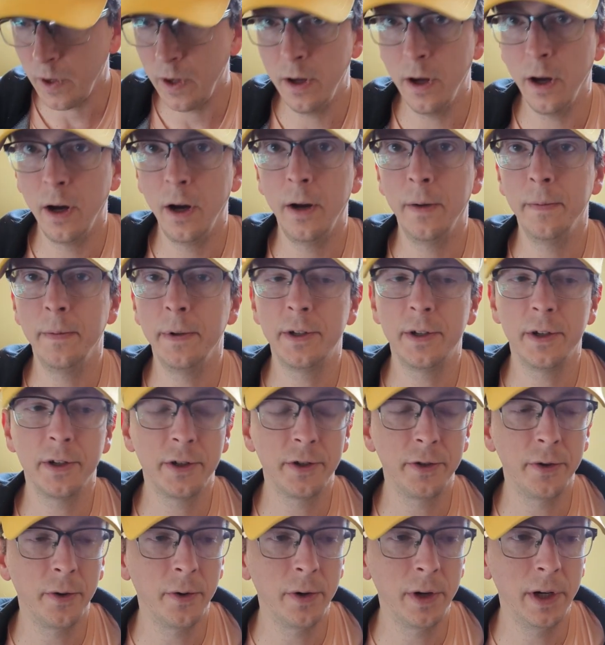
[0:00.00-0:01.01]
it's a
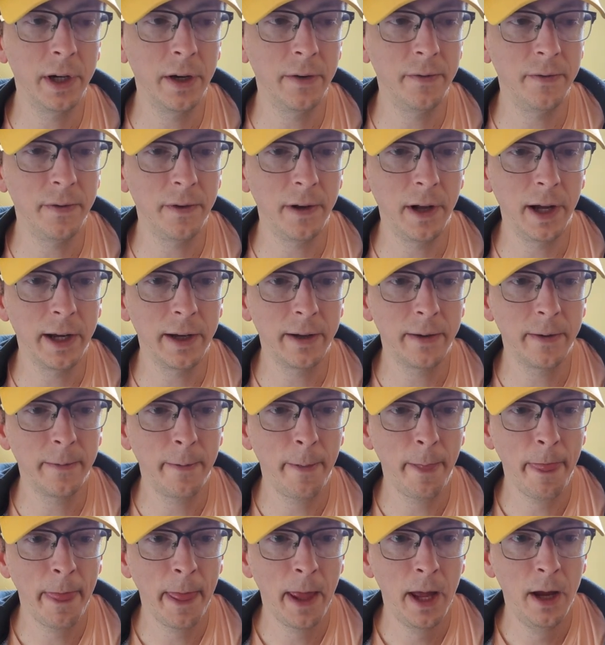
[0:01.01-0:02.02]
story of like
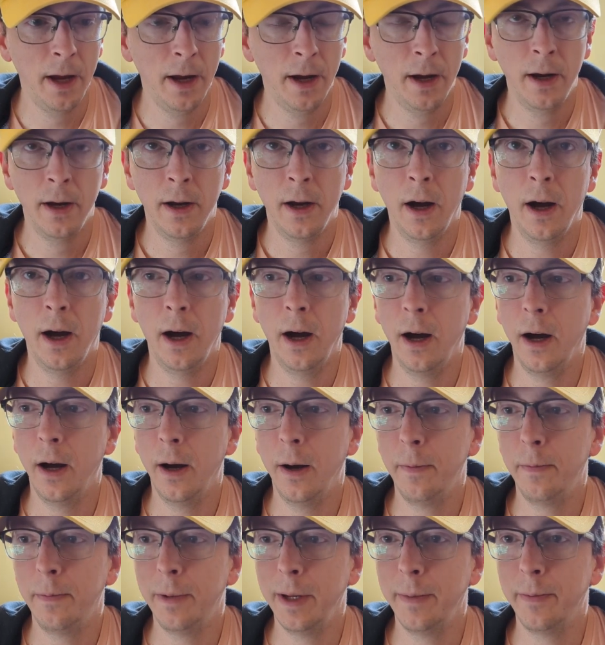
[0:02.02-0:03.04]

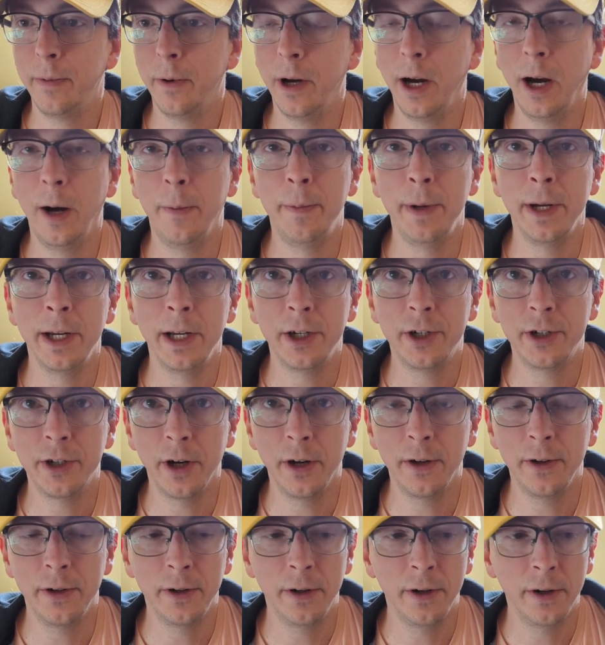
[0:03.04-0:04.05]
people helping each
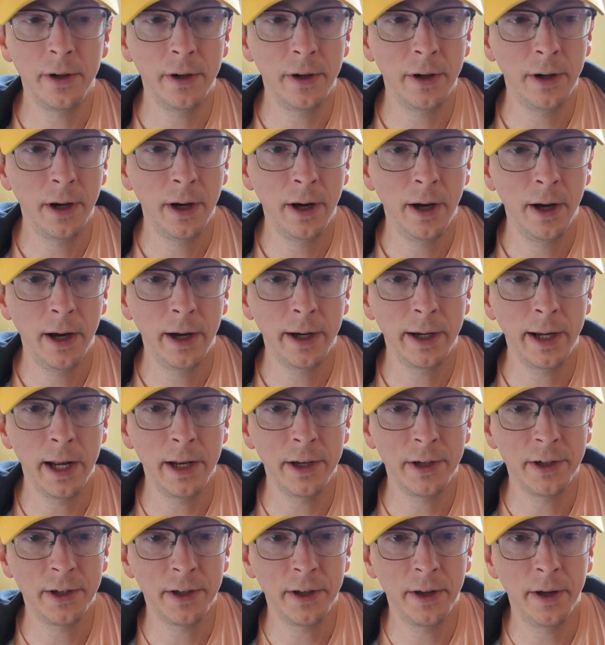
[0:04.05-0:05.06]
other
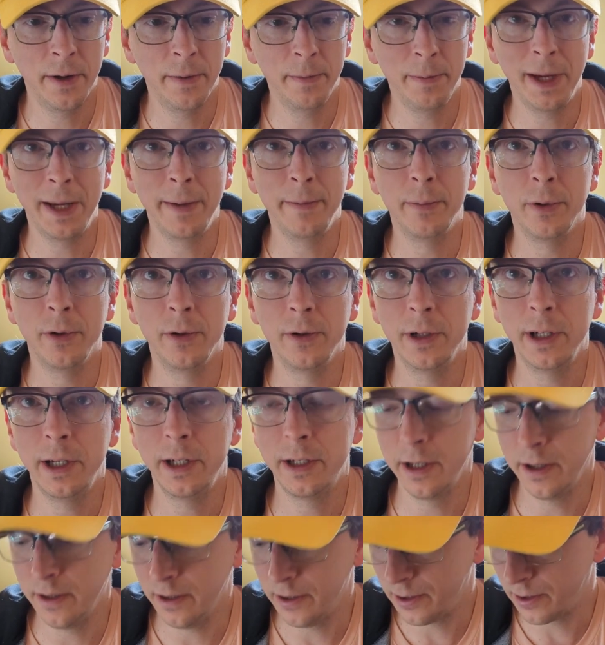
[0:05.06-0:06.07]
against the mean
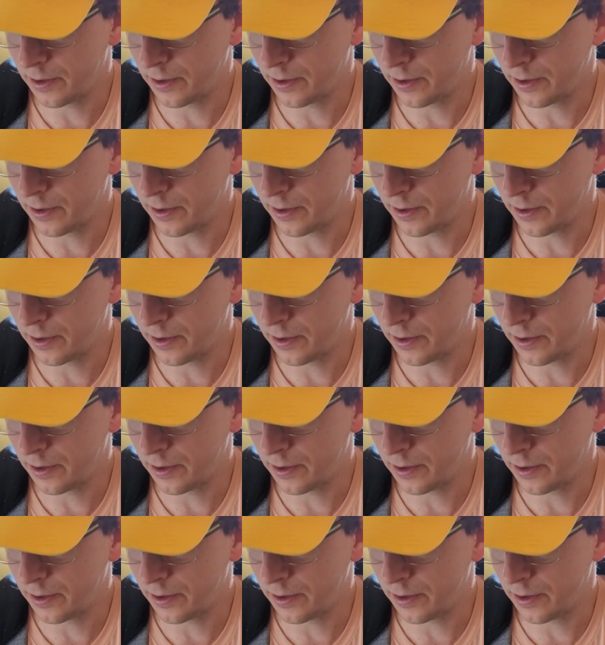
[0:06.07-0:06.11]
bullies in the